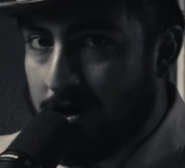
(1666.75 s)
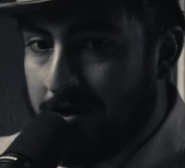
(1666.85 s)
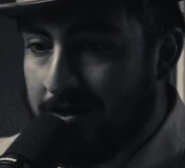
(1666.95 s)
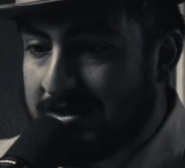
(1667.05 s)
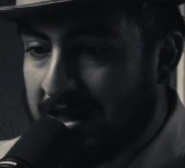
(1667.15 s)

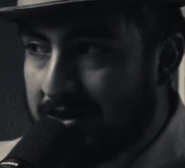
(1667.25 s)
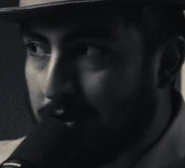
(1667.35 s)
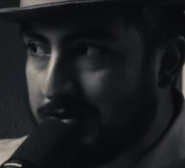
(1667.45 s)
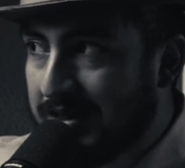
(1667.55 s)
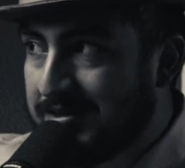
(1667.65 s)
it's like
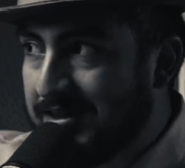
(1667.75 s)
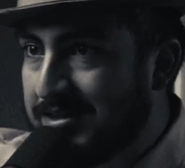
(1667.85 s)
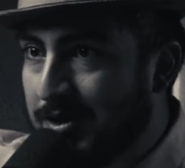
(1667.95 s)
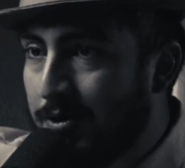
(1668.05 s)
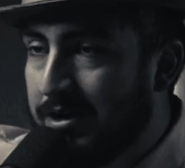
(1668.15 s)
they see
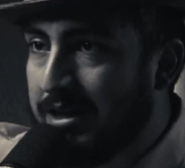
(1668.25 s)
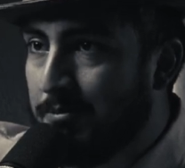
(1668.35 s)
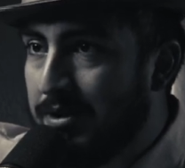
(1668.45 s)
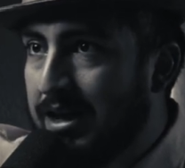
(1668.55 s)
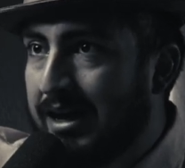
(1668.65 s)
someone
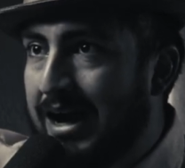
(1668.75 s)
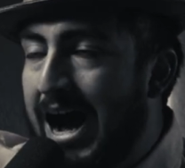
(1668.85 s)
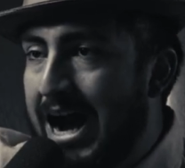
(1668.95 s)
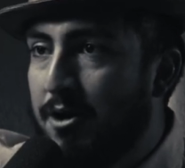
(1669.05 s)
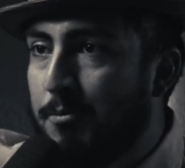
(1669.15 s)
in like a
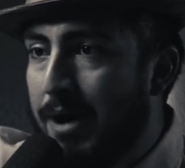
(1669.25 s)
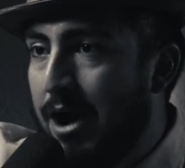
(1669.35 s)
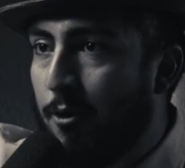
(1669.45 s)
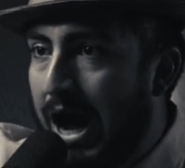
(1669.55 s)
higher power,